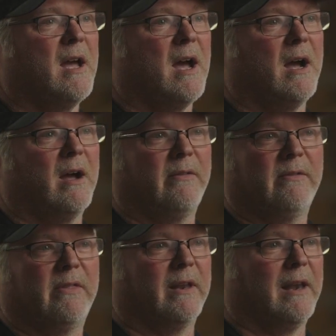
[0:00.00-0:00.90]
Uh,
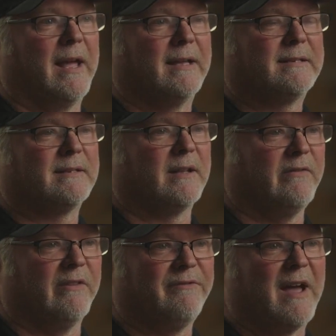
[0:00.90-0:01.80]
the less
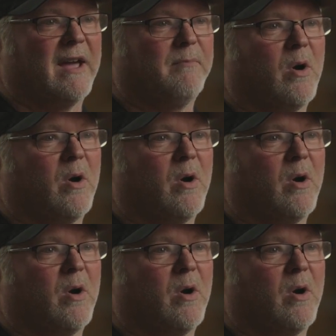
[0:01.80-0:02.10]
of the fine